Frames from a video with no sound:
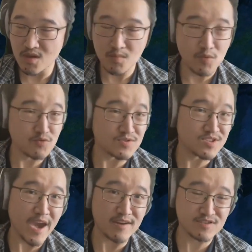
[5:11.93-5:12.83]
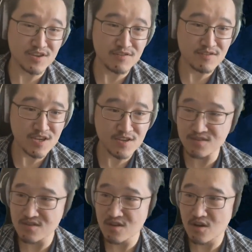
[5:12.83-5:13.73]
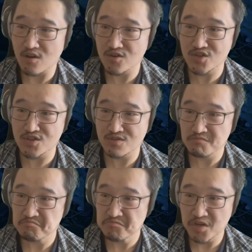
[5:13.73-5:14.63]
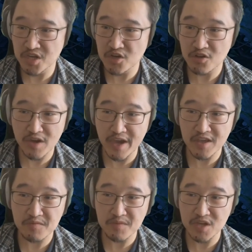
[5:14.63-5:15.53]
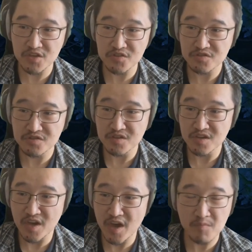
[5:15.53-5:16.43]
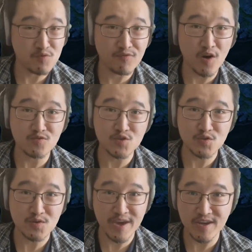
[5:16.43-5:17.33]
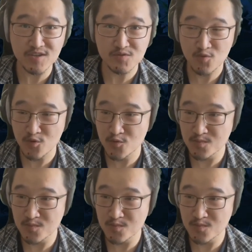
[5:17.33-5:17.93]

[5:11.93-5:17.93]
Most of the activities are just killing enemies and move on to the next room.